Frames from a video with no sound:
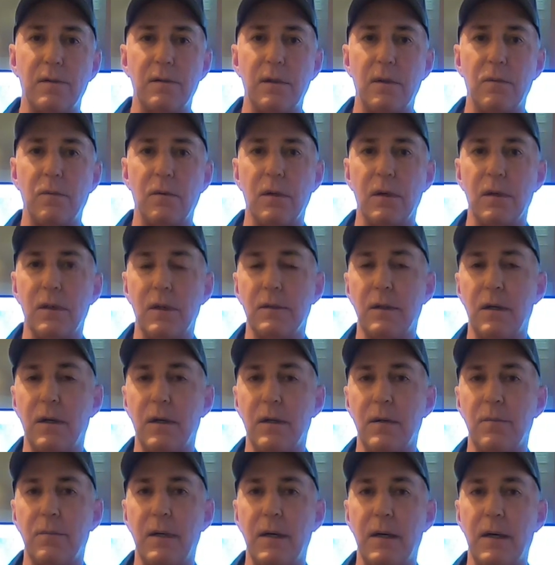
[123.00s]
that we're going to
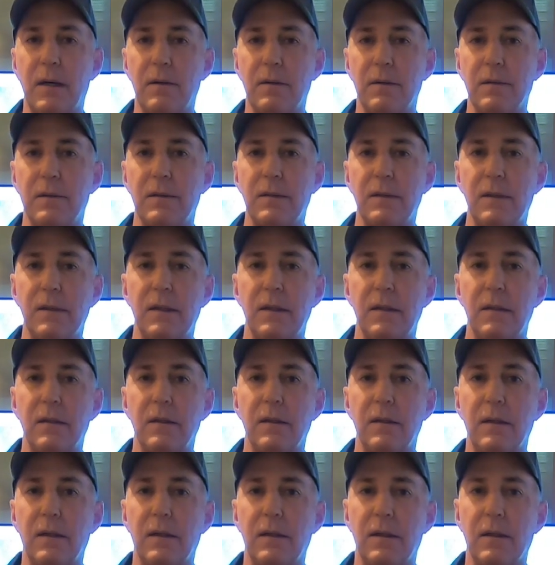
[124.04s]
talk about
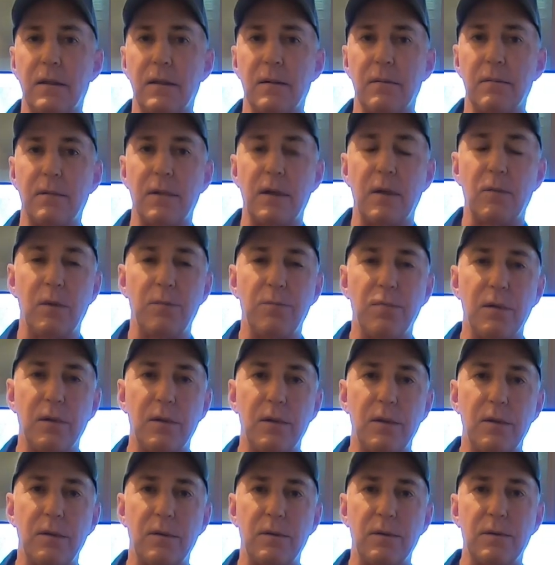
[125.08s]
that we
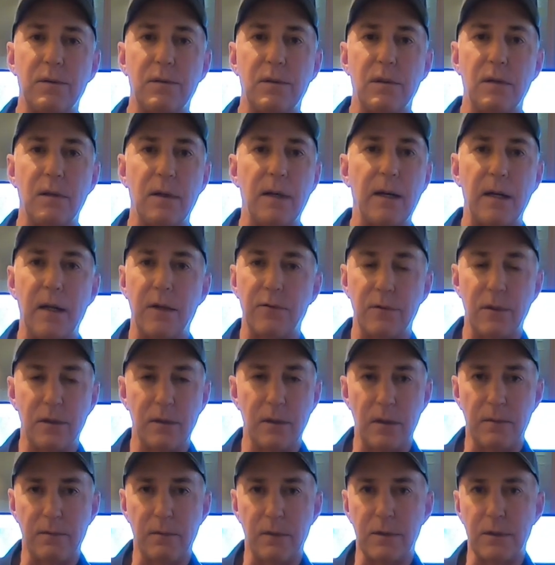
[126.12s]
produce are not
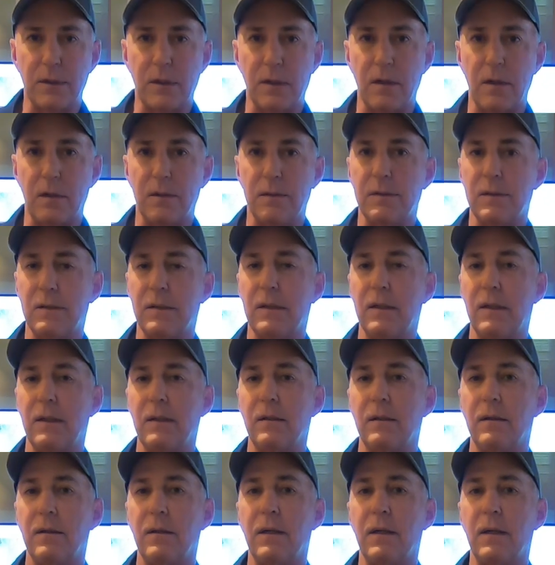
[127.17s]
entry-level charts,
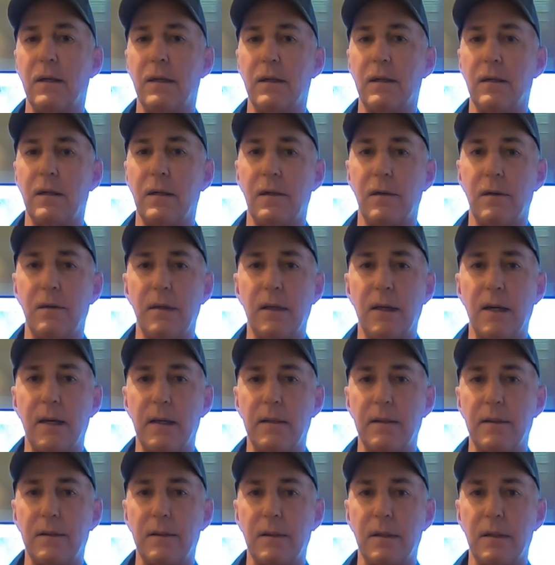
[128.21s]
and they're
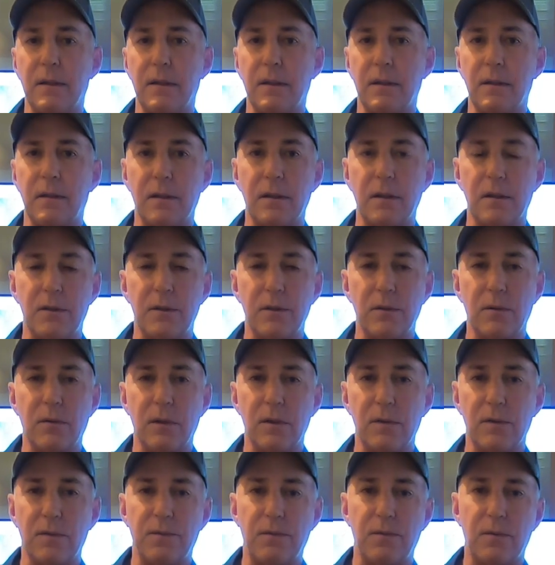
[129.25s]
not a good
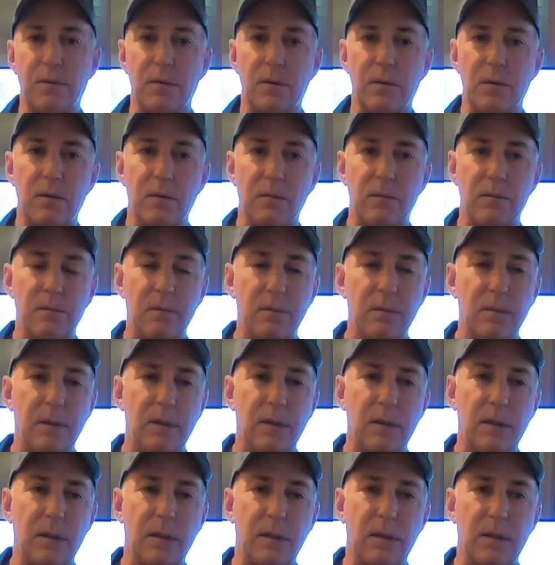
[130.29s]
choice for
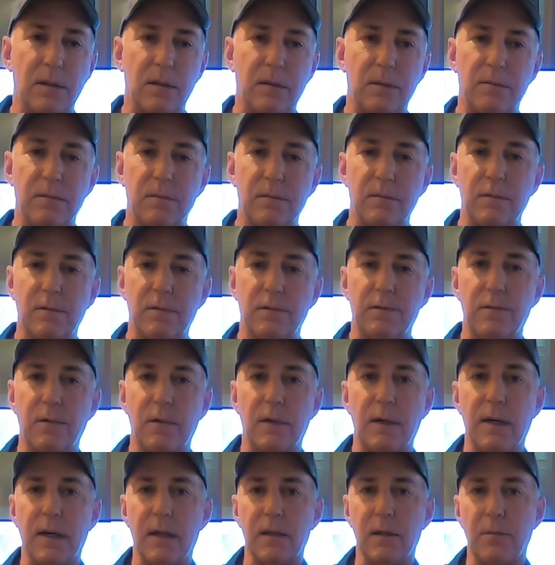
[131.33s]

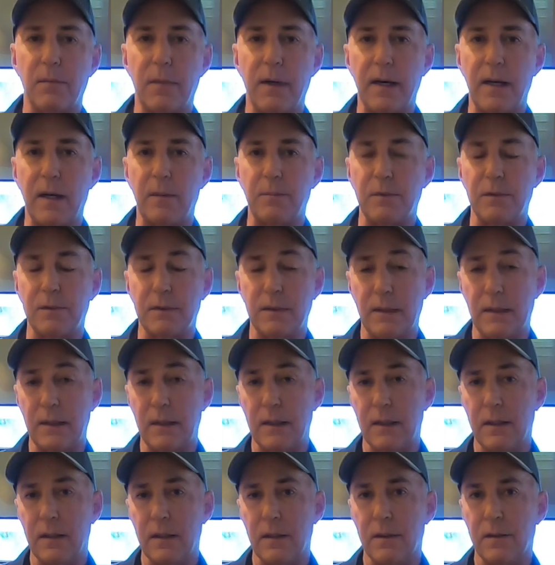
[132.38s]
ISLA maps.
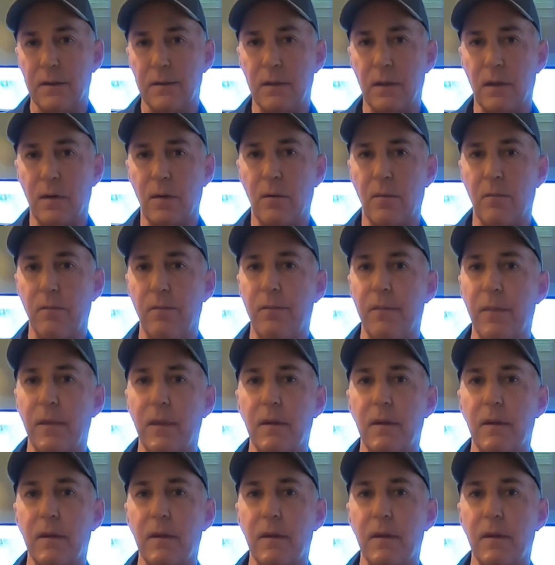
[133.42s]
So